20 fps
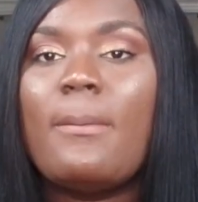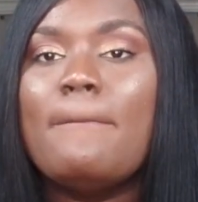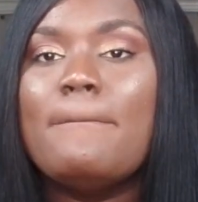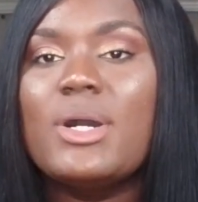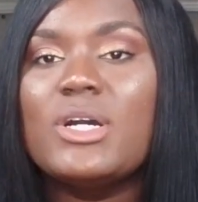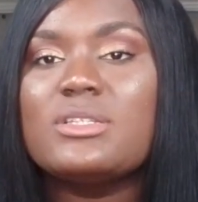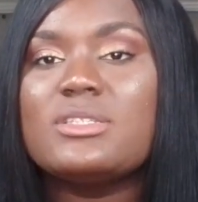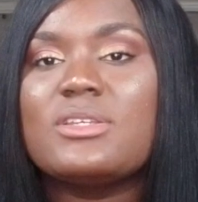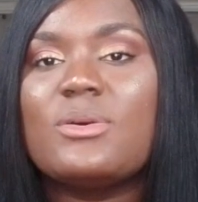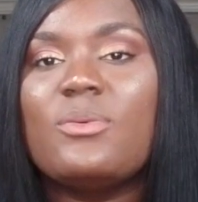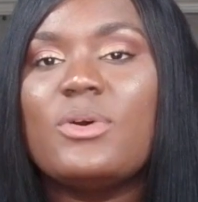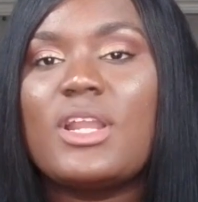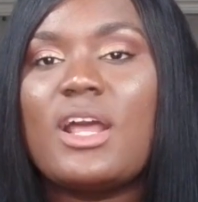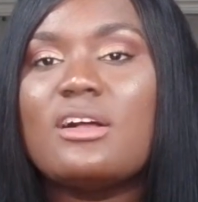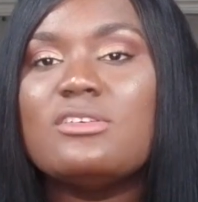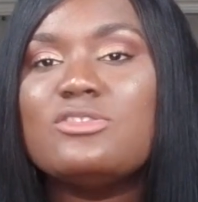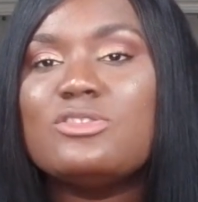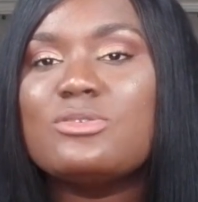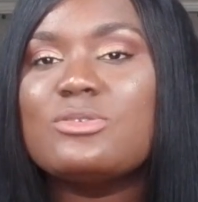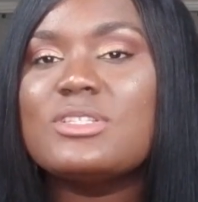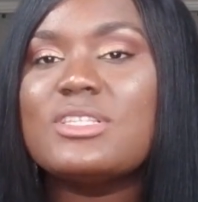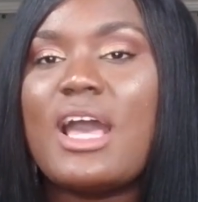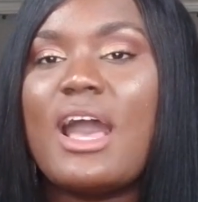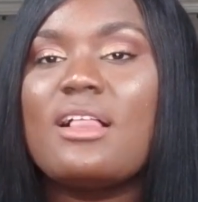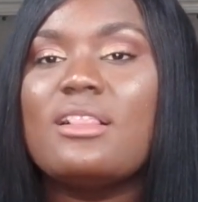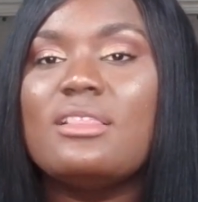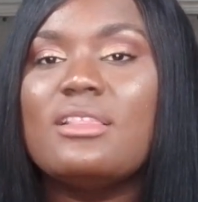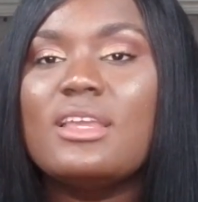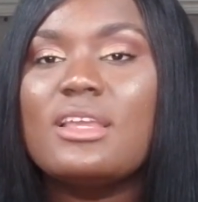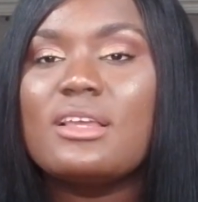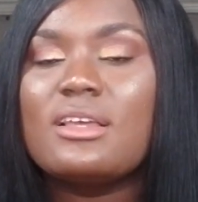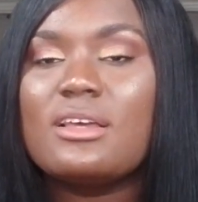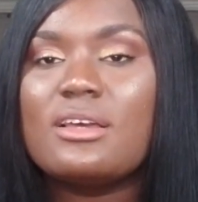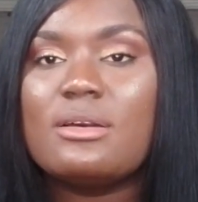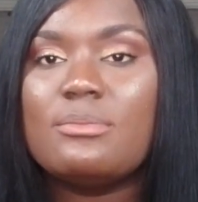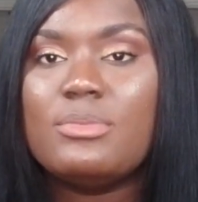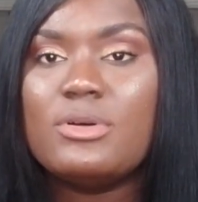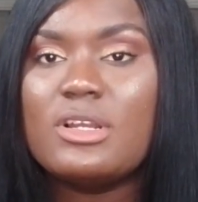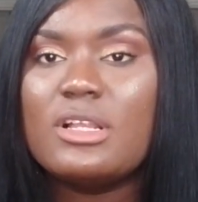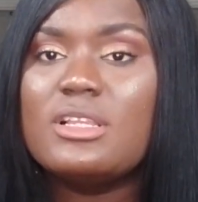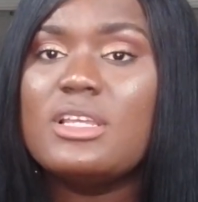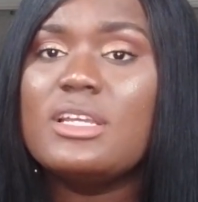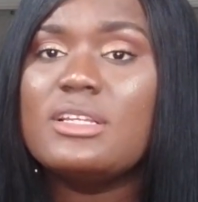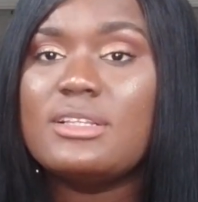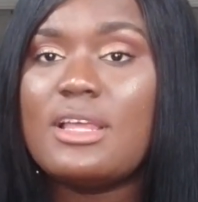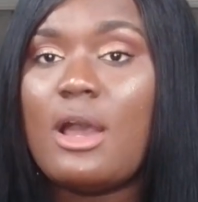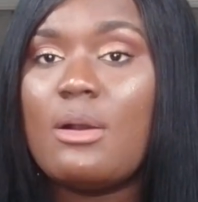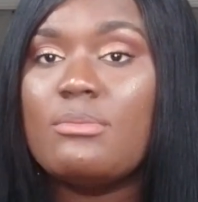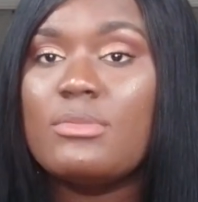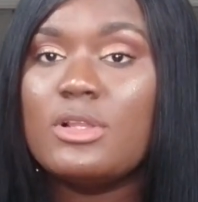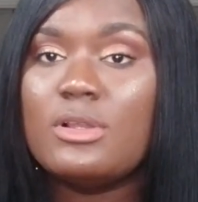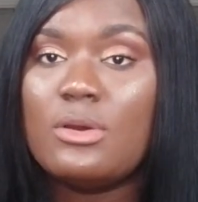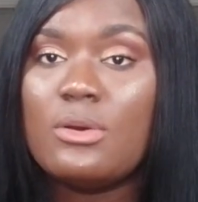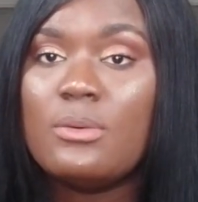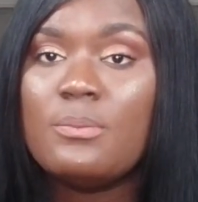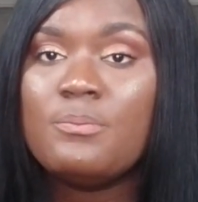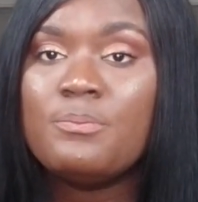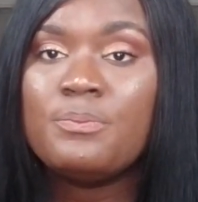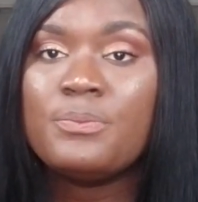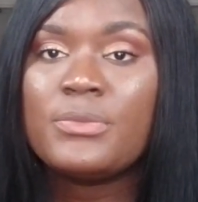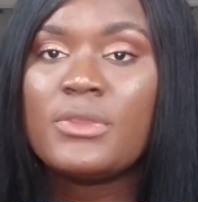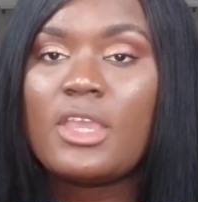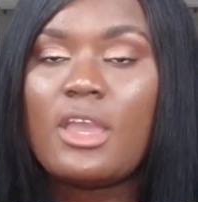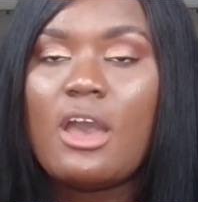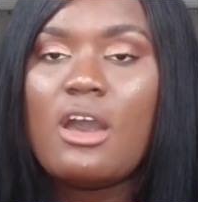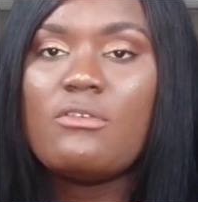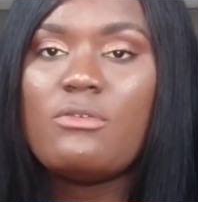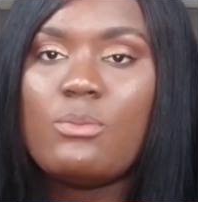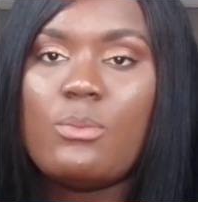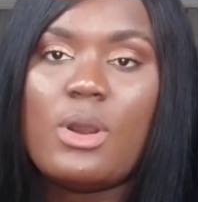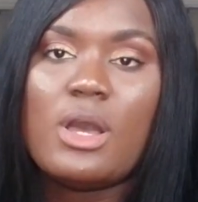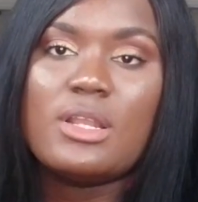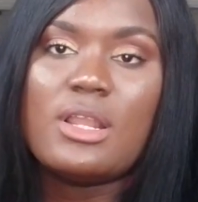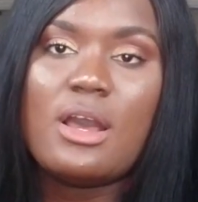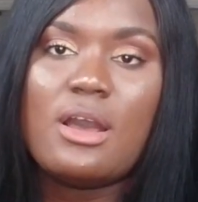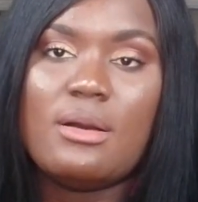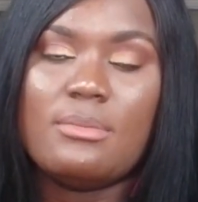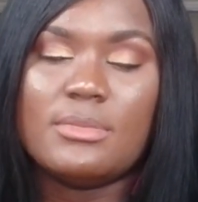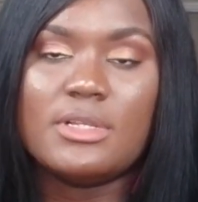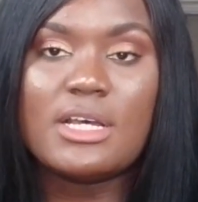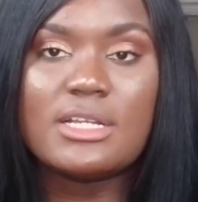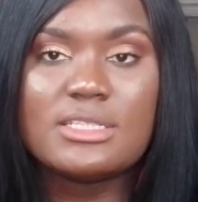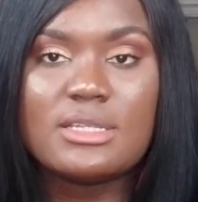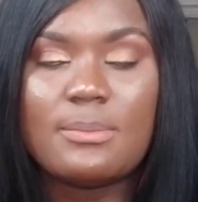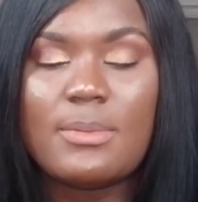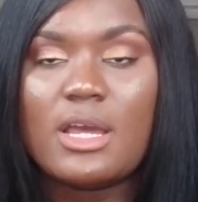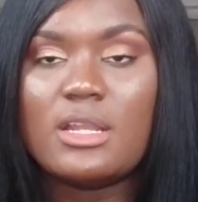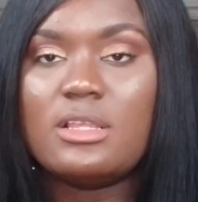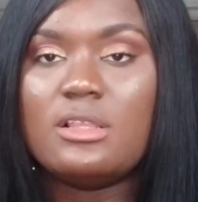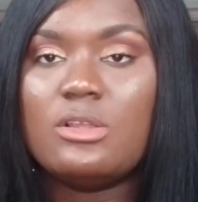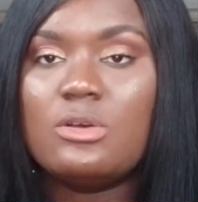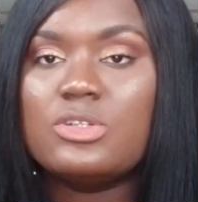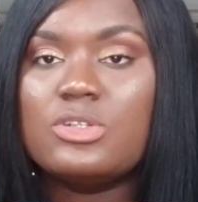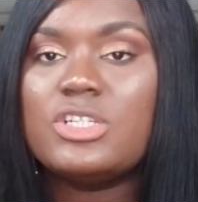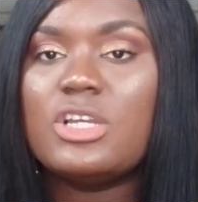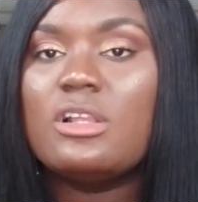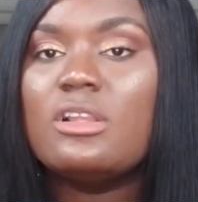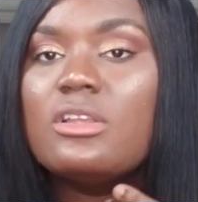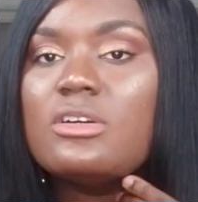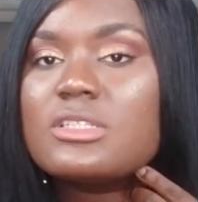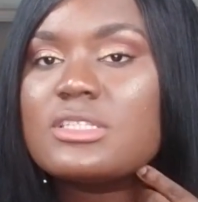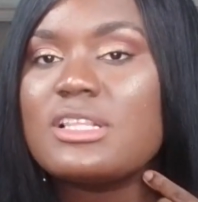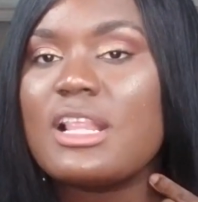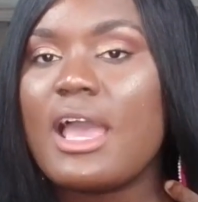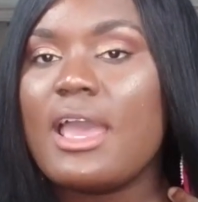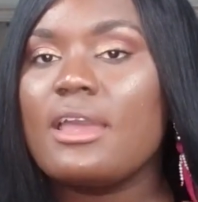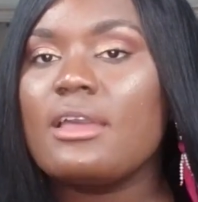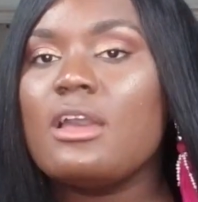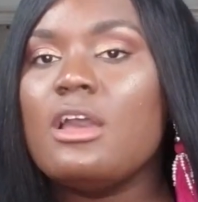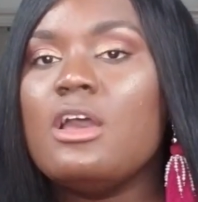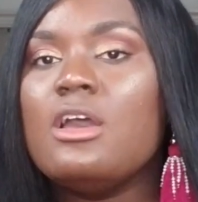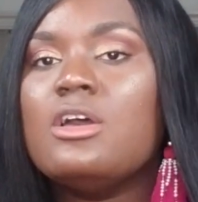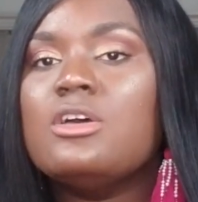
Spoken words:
But what I'll do is I'll put a link down below of what LOTTABODY lotion looks like.